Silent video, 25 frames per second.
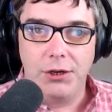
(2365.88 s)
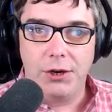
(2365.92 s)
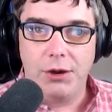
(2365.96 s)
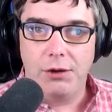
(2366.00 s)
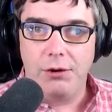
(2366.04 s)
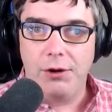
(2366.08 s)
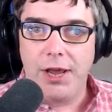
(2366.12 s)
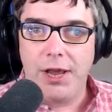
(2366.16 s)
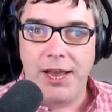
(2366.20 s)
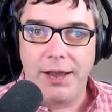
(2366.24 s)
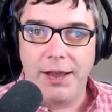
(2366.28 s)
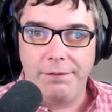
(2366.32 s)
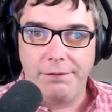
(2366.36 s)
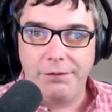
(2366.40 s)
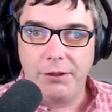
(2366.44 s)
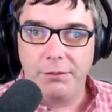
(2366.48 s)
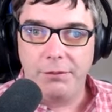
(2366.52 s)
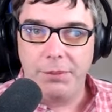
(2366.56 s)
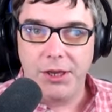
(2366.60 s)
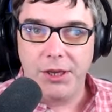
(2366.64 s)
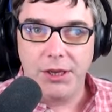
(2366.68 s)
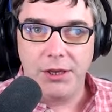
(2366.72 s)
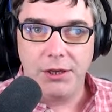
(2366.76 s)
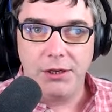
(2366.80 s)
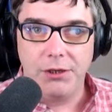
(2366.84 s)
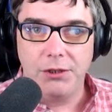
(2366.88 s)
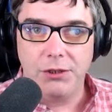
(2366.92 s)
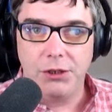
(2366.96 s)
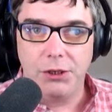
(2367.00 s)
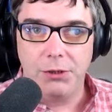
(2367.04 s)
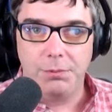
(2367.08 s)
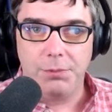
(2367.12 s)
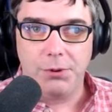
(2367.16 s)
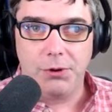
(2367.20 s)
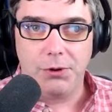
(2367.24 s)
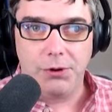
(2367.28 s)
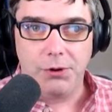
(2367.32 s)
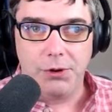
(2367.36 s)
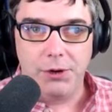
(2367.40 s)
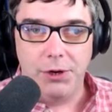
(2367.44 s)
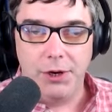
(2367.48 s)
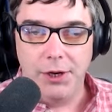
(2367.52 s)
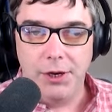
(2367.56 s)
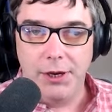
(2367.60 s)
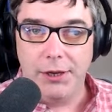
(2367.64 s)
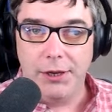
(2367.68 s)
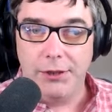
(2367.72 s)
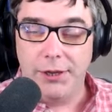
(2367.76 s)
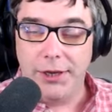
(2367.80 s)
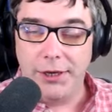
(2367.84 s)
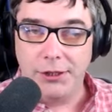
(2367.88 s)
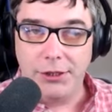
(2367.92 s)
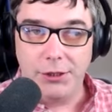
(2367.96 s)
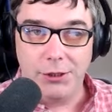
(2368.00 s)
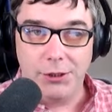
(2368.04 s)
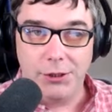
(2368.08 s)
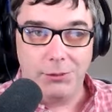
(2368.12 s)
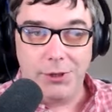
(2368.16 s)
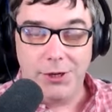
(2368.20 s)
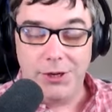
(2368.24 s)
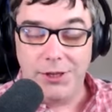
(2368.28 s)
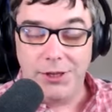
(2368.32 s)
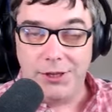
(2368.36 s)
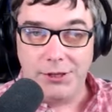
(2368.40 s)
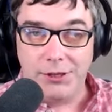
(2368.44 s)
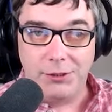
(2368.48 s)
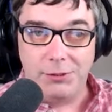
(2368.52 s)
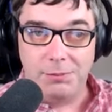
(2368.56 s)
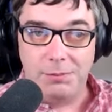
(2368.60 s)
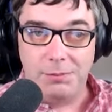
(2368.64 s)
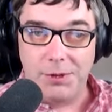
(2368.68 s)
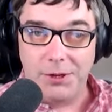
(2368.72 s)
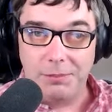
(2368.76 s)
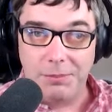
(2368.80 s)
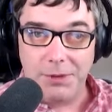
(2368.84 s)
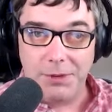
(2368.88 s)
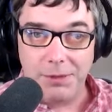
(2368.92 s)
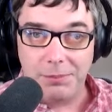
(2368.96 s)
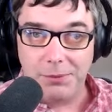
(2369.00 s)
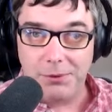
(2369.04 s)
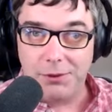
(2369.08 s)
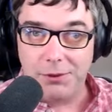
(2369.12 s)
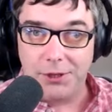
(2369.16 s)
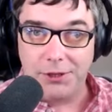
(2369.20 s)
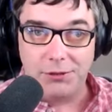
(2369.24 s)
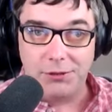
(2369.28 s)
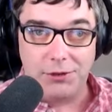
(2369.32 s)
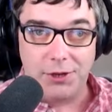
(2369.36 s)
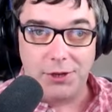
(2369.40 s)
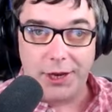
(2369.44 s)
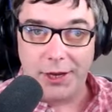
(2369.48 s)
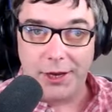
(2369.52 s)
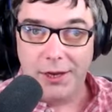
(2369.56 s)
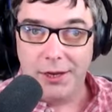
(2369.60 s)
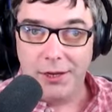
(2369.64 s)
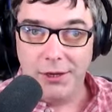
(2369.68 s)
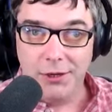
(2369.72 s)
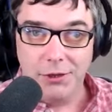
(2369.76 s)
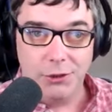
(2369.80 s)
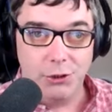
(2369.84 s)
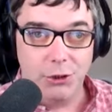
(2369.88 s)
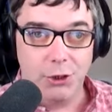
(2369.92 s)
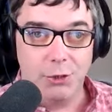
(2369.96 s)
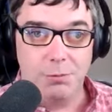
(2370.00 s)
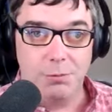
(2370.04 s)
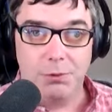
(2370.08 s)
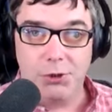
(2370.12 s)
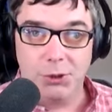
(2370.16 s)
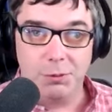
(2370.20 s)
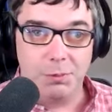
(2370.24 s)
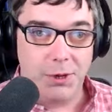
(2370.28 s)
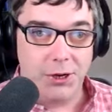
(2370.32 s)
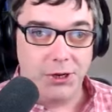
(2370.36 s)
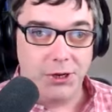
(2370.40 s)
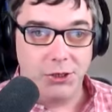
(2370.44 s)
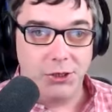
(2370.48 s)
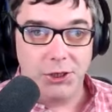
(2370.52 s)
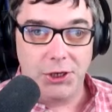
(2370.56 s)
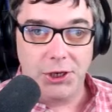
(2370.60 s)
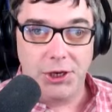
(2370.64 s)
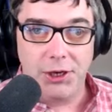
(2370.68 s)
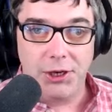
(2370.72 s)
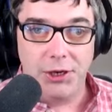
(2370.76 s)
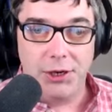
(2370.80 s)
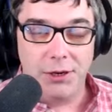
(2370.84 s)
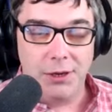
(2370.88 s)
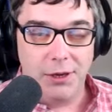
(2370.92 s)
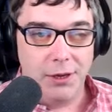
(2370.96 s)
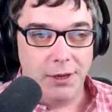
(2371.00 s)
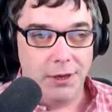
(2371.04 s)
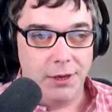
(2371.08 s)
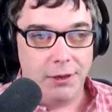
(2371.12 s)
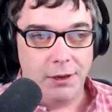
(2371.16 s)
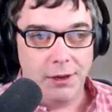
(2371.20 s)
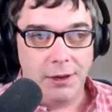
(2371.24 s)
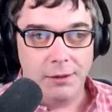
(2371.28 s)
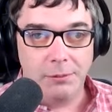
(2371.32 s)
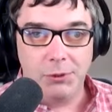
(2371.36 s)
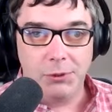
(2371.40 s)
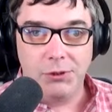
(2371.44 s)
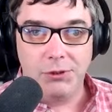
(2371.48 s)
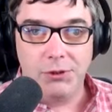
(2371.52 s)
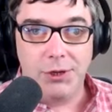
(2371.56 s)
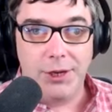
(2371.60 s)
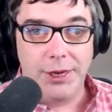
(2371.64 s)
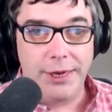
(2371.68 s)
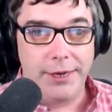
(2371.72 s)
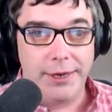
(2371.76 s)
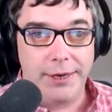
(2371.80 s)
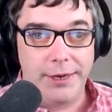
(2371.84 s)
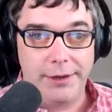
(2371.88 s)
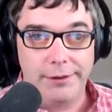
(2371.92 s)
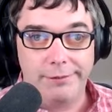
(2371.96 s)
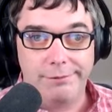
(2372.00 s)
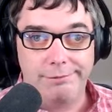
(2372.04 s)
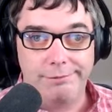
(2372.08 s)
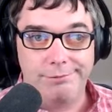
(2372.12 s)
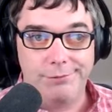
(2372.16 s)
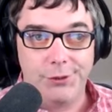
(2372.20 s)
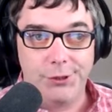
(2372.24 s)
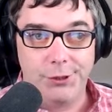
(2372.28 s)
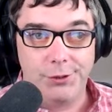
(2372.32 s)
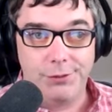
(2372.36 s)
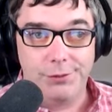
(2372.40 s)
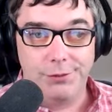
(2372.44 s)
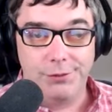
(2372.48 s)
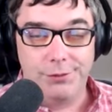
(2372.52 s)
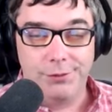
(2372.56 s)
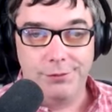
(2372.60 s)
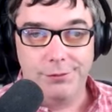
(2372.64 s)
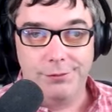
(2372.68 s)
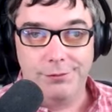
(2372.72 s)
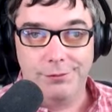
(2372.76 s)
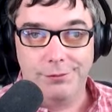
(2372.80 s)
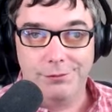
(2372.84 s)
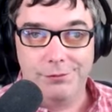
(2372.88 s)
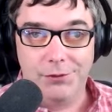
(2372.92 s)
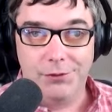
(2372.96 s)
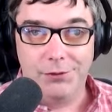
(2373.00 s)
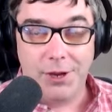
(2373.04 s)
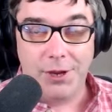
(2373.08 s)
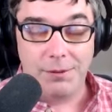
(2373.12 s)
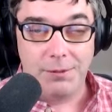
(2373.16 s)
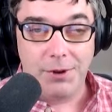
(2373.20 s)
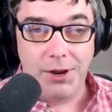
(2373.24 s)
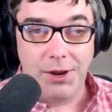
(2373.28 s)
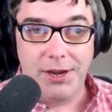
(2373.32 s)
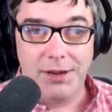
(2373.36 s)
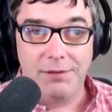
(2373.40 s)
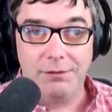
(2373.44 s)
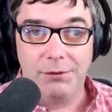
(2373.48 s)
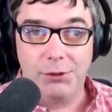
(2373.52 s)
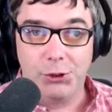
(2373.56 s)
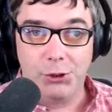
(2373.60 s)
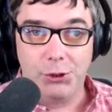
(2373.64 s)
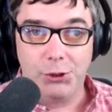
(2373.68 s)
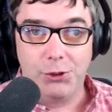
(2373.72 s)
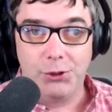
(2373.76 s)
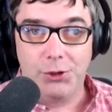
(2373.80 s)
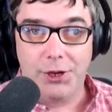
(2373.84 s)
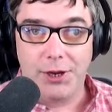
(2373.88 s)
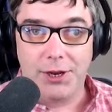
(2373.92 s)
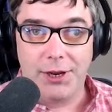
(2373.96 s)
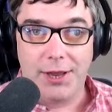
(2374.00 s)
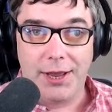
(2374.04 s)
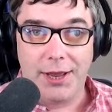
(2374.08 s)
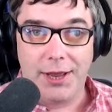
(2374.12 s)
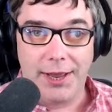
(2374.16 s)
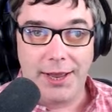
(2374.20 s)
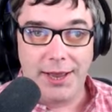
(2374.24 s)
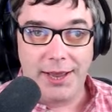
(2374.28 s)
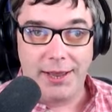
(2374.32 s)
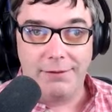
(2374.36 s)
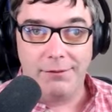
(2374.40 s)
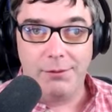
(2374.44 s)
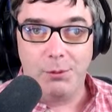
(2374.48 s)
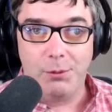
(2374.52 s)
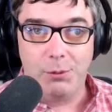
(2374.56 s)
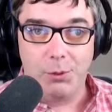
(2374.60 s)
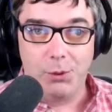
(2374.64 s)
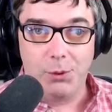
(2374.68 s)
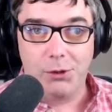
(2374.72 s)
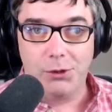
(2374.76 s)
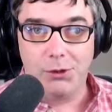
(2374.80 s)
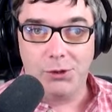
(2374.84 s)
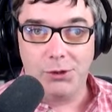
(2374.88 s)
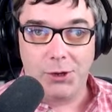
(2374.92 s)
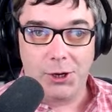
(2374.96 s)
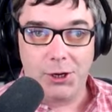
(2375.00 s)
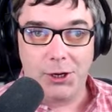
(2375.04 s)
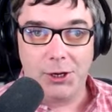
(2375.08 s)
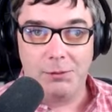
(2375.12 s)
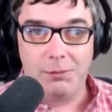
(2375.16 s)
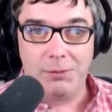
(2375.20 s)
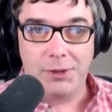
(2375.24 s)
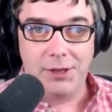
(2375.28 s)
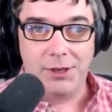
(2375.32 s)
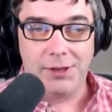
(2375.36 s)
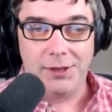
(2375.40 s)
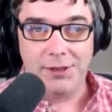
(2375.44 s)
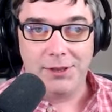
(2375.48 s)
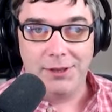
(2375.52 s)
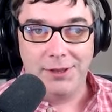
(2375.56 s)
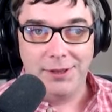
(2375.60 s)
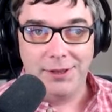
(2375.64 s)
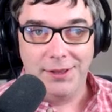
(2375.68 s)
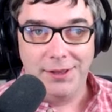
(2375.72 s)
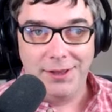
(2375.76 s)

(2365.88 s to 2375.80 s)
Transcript: don't have to be super, unless you're one of those people that's like super spreadsheet. I'm just like, dude, I'm not even joking. I have a Word document.